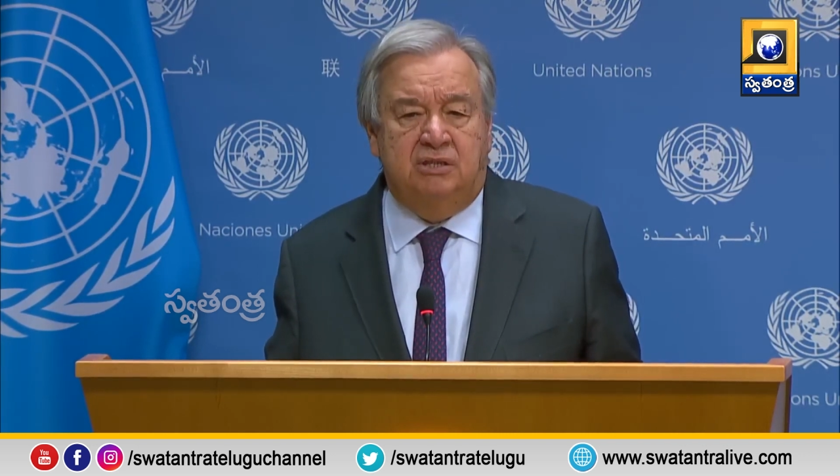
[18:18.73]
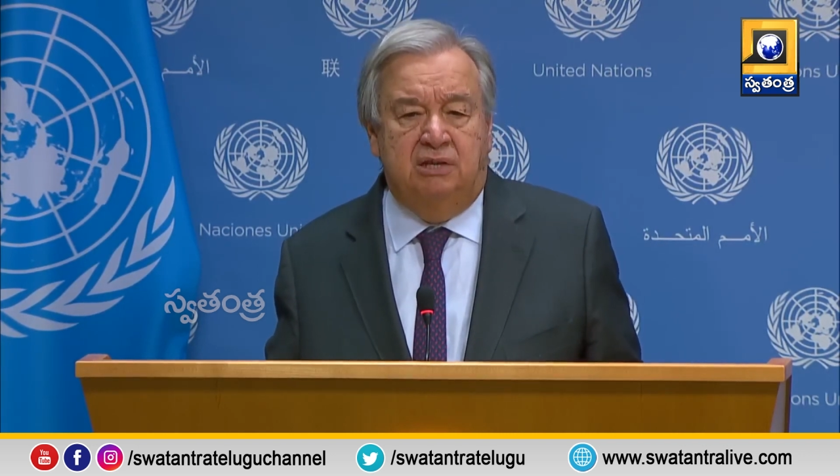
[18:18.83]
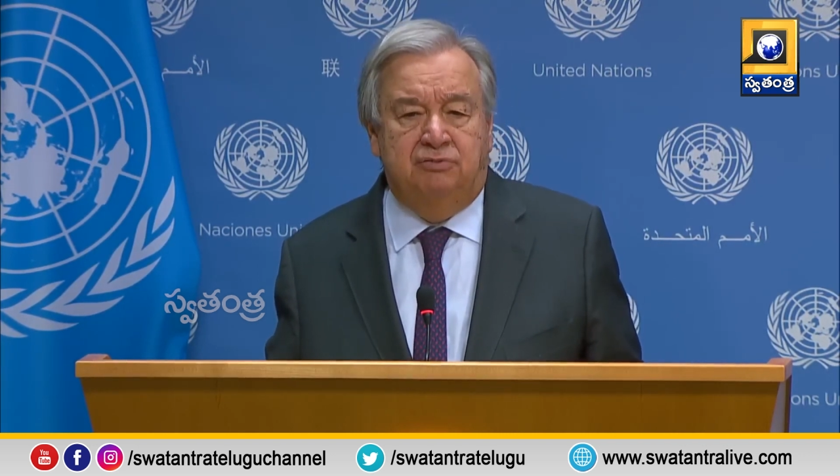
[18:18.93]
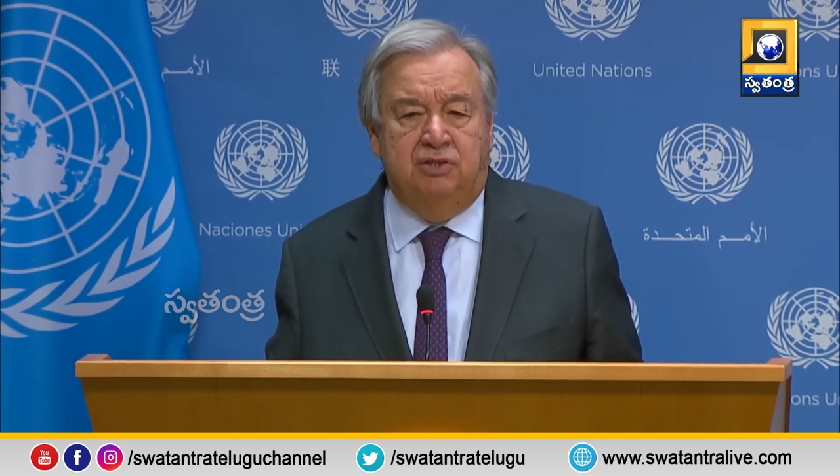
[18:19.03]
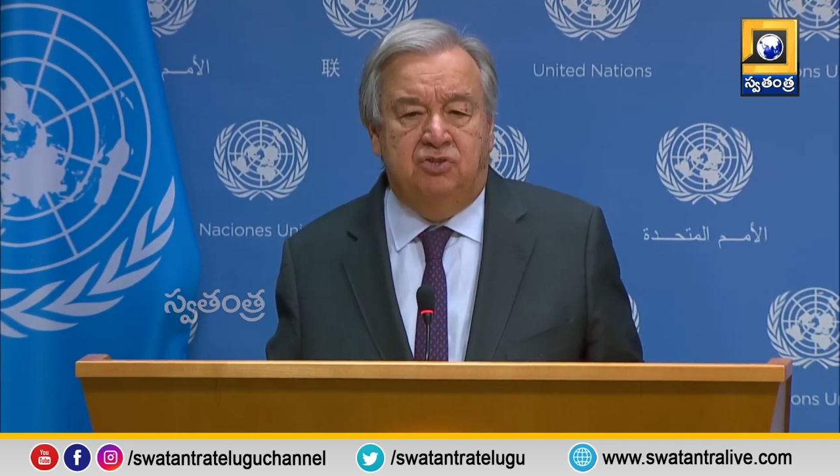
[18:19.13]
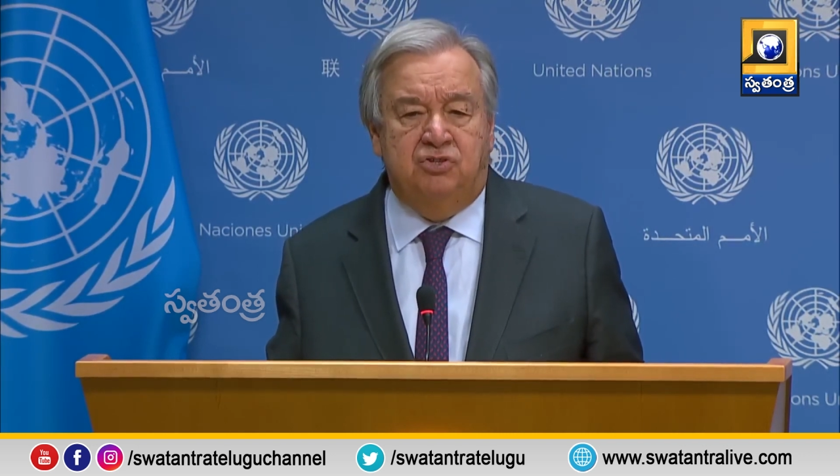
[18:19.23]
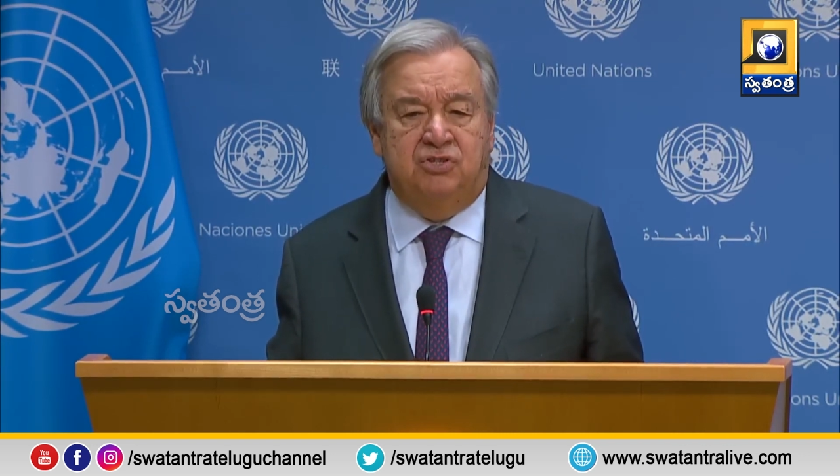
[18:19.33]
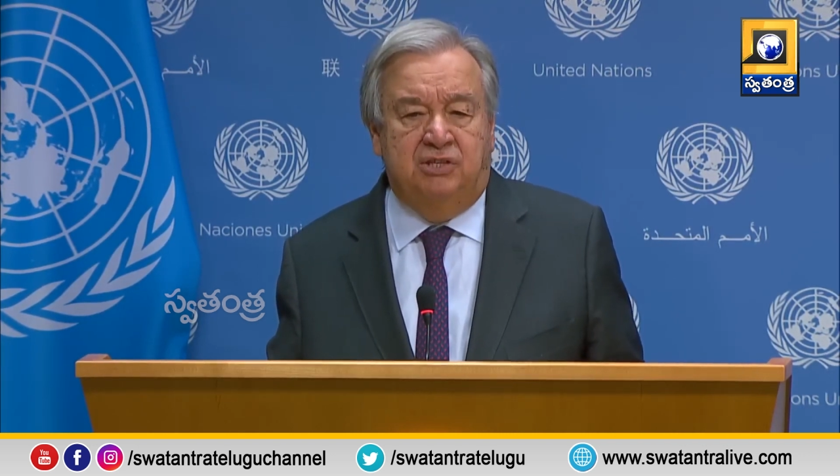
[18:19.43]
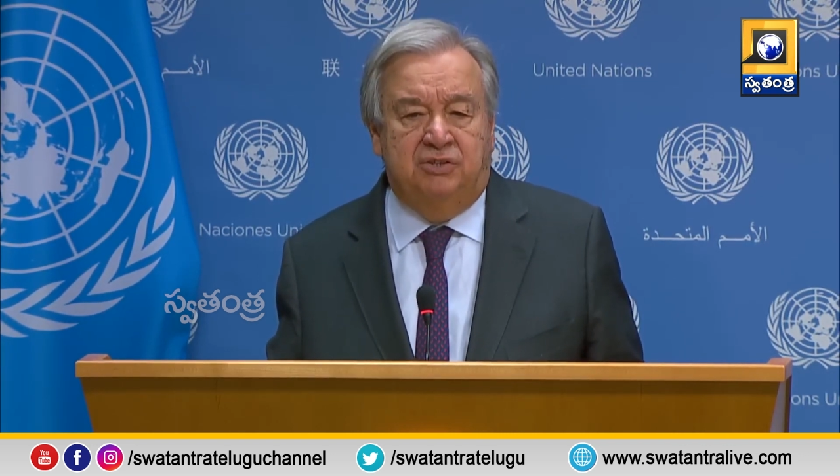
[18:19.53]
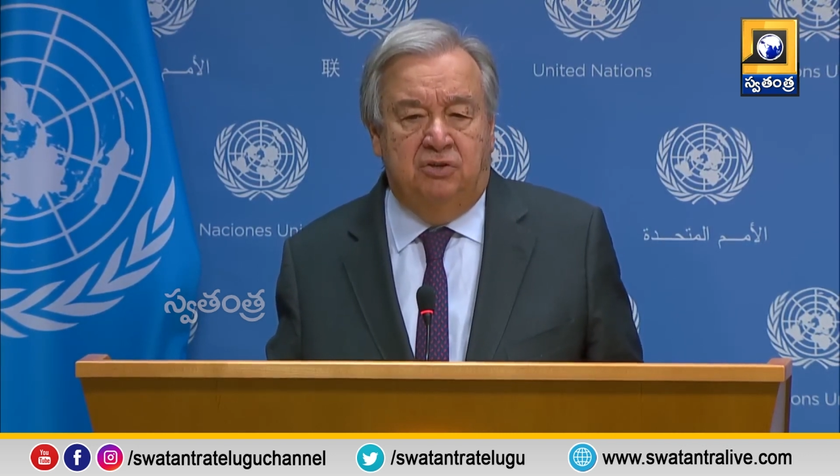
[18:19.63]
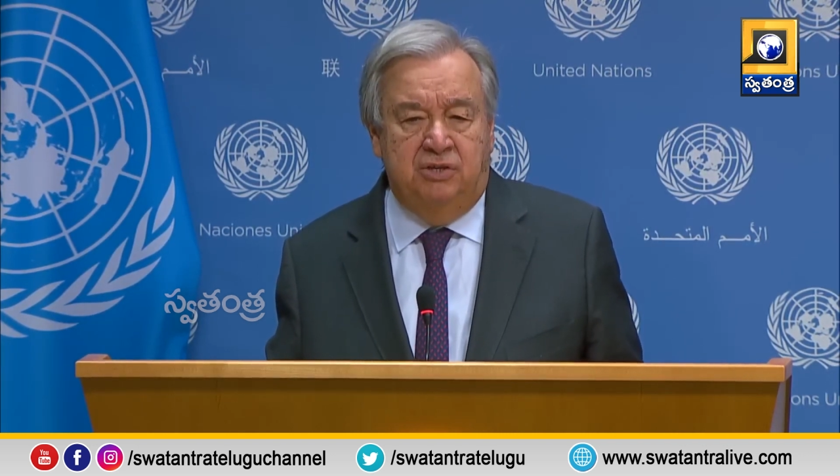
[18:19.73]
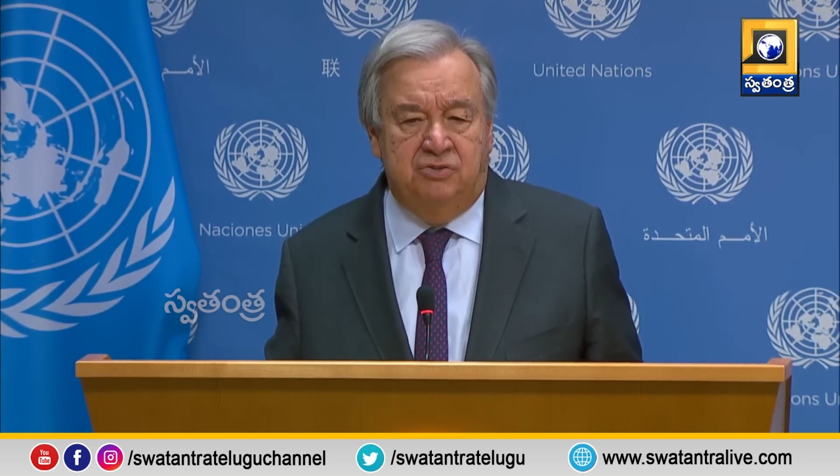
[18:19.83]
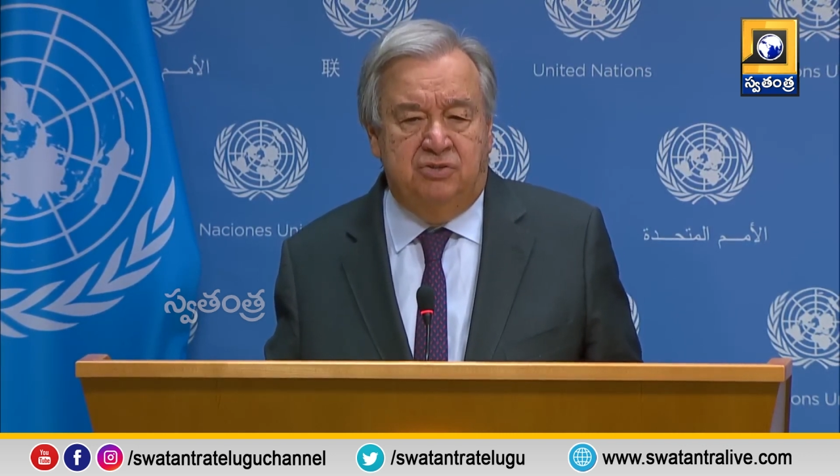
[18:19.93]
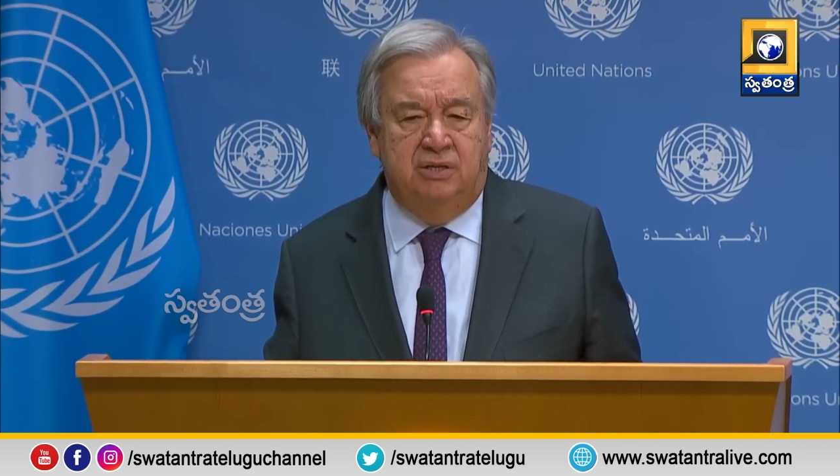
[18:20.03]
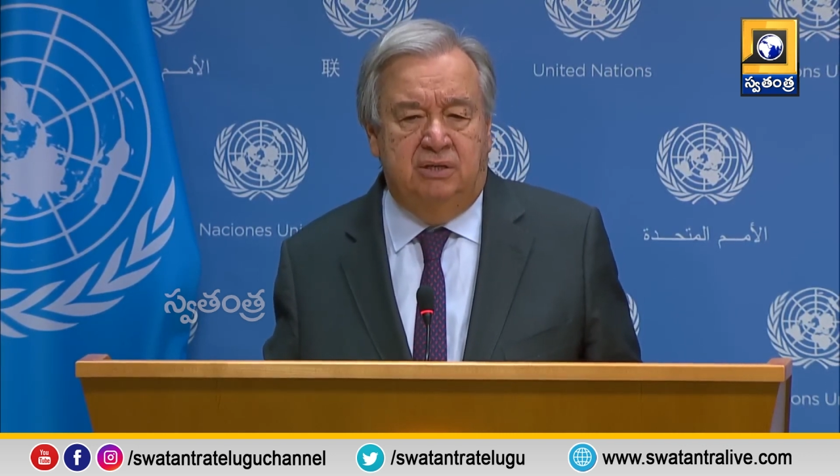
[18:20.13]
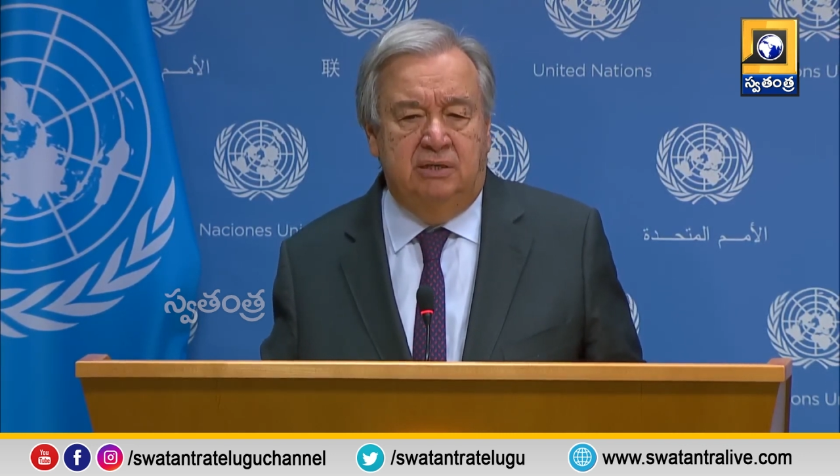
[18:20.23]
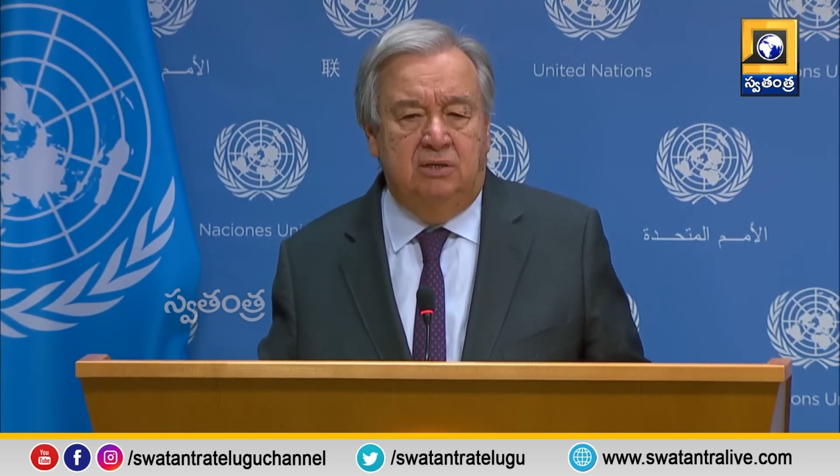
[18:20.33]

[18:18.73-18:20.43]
that have reached central Israel,